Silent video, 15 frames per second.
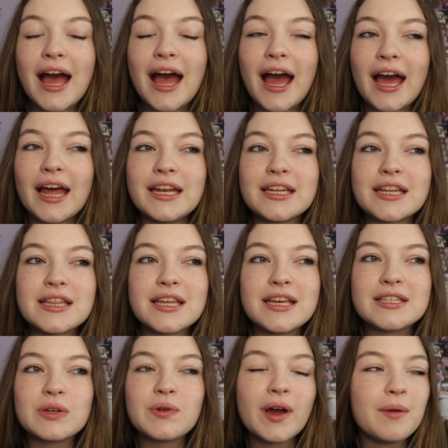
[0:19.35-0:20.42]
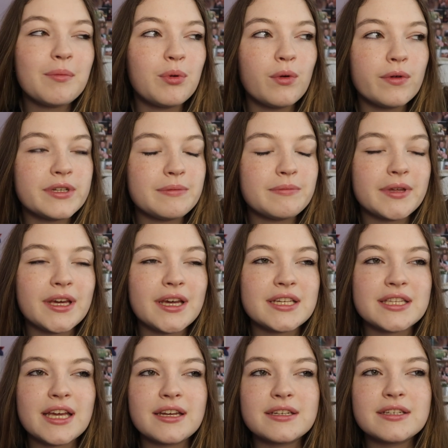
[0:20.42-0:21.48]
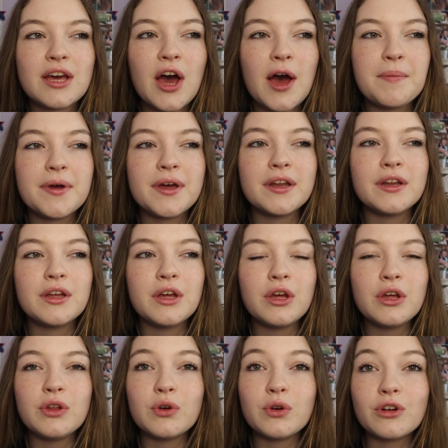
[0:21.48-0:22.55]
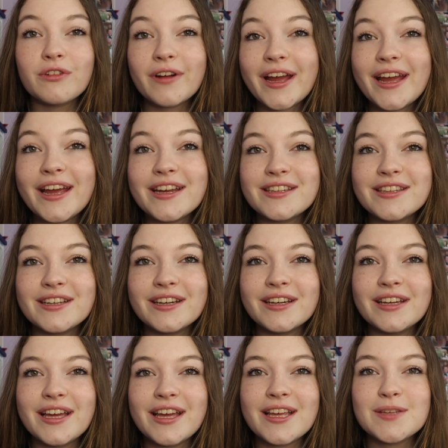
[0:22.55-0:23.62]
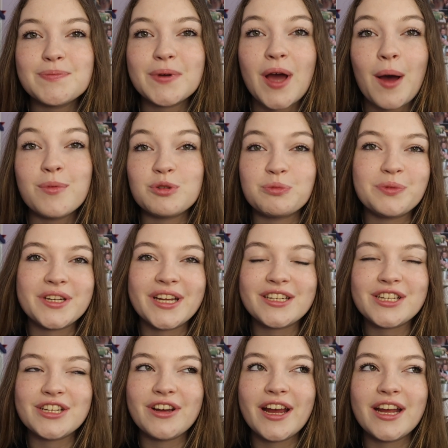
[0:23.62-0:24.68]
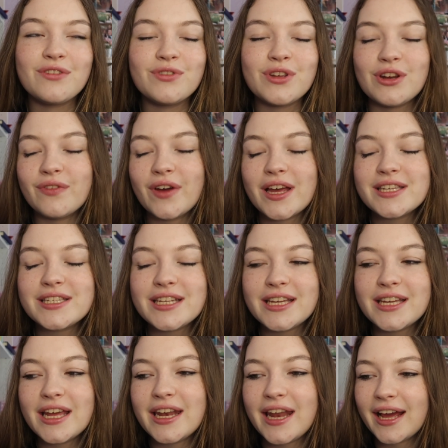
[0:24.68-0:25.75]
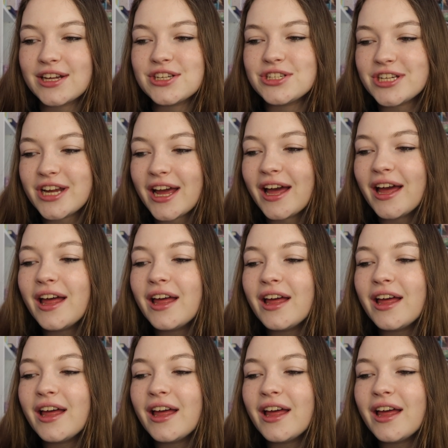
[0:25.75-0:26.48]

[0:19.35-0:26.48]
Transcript: and these are quite important because they determine your grade that becomes your predicted grade for university next year.